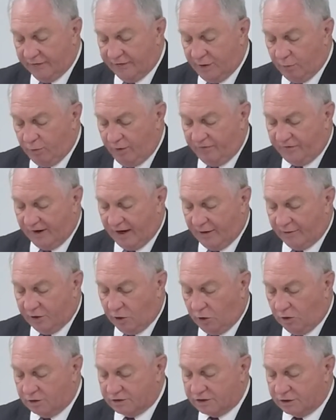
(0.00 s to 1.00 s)
Then we
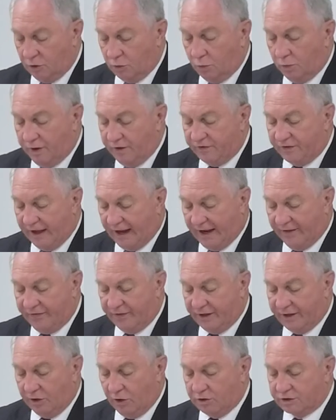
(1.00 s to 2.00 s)
found also with that,
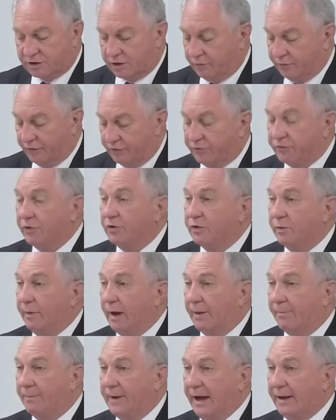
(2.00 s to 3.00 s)
that also the truth
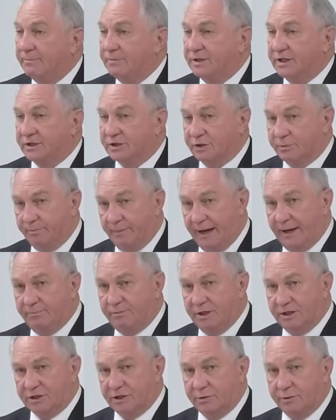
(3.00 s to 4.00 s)
about baptism.
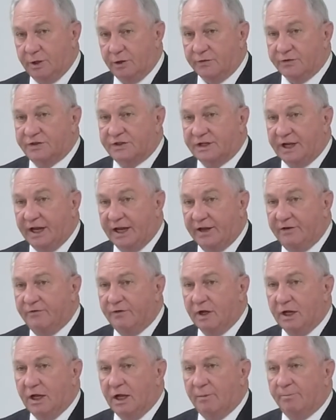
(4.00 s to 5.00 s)
Baptism don't
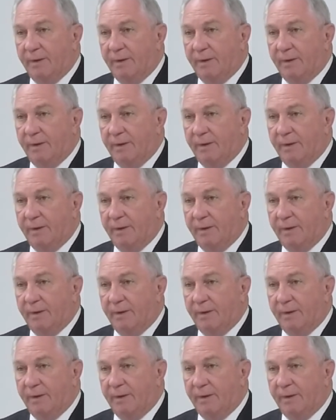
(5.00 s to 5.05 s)
save.